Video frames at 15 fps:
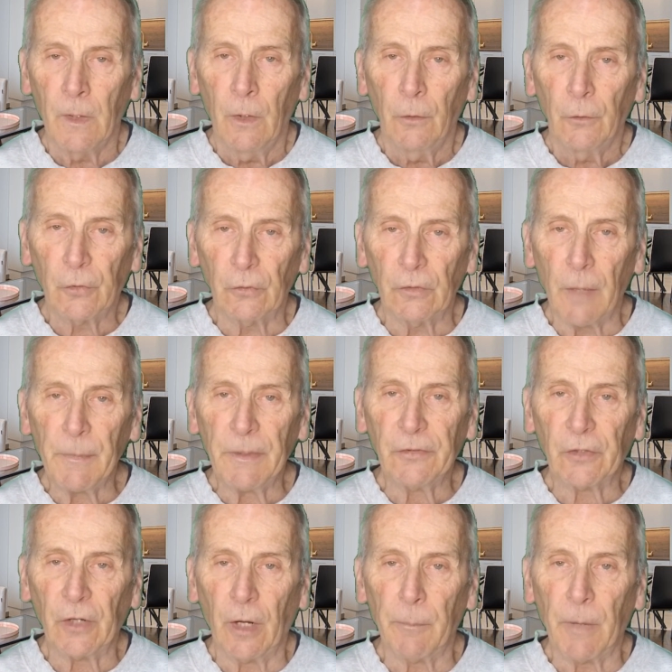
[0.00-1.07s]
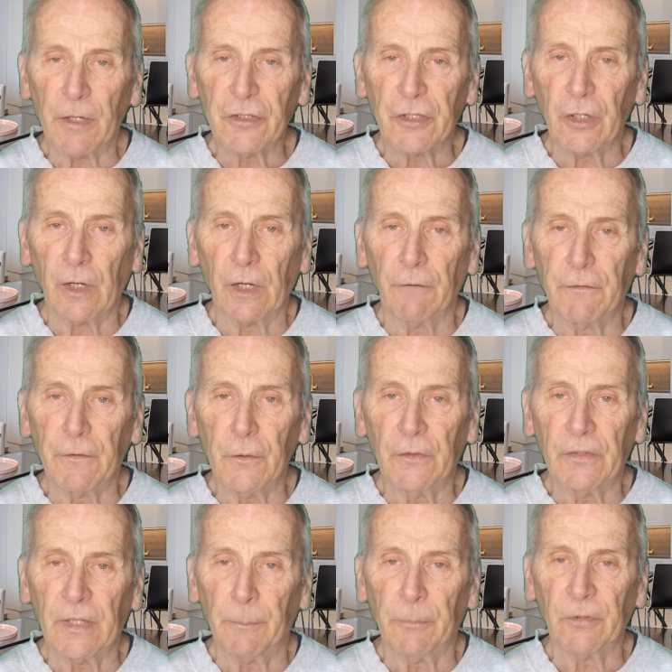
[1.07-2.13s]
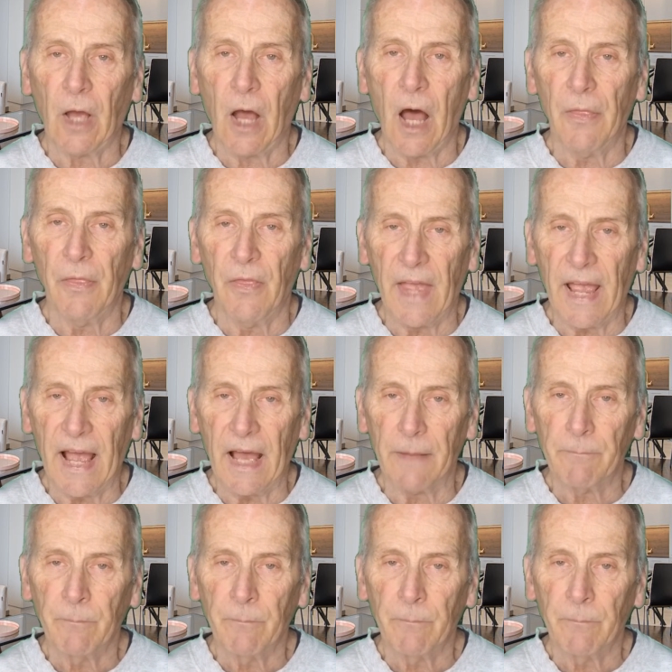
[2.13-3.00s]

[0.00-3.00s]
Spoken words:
So let me start by sharing a few tips on that.